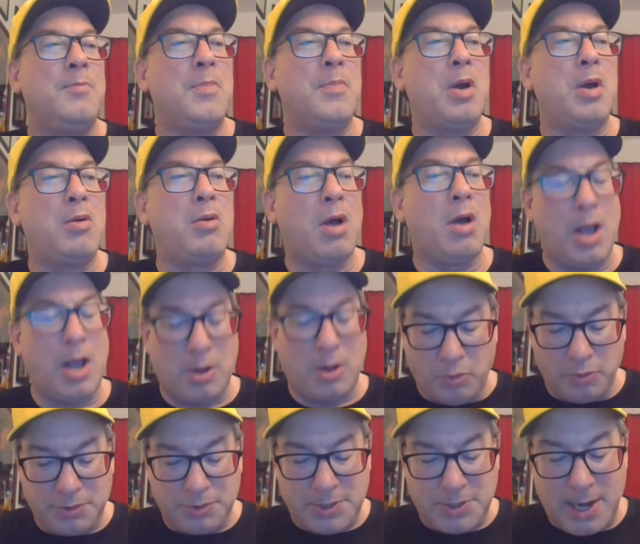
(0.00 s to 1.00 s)
Mohawk
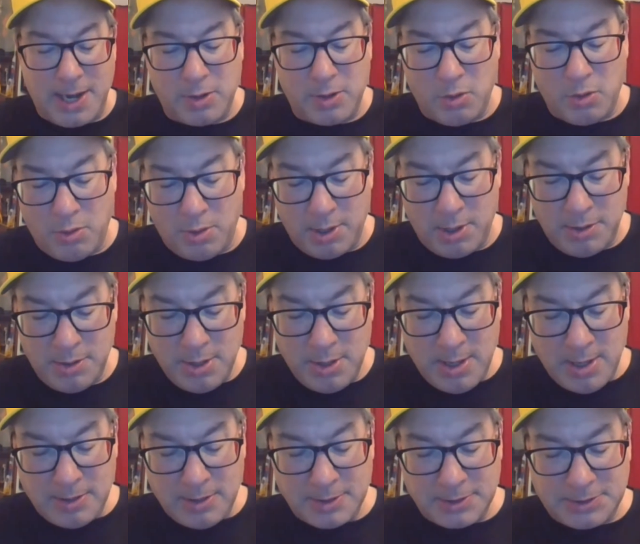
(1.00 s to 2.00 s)
will take on
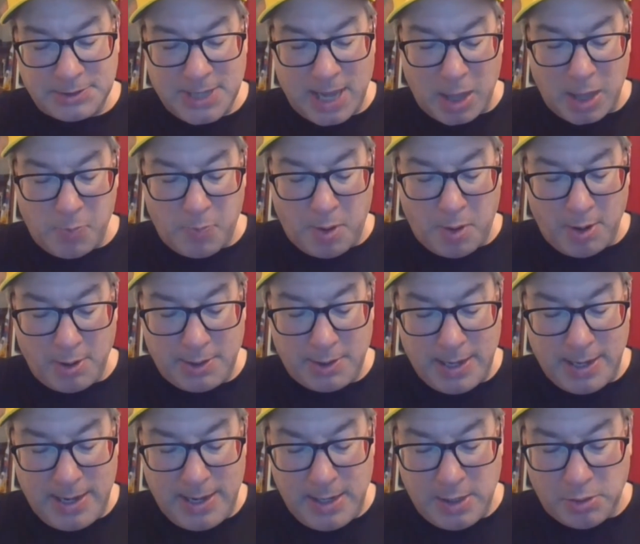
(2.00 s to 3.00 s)
the South Park
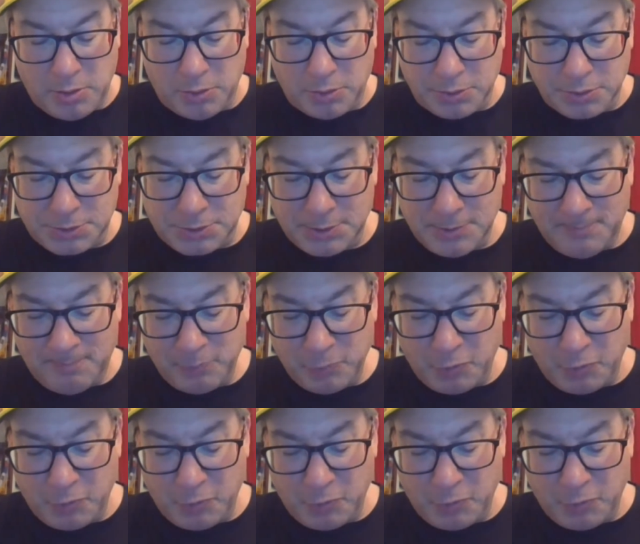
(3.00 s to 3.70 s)
Eagles,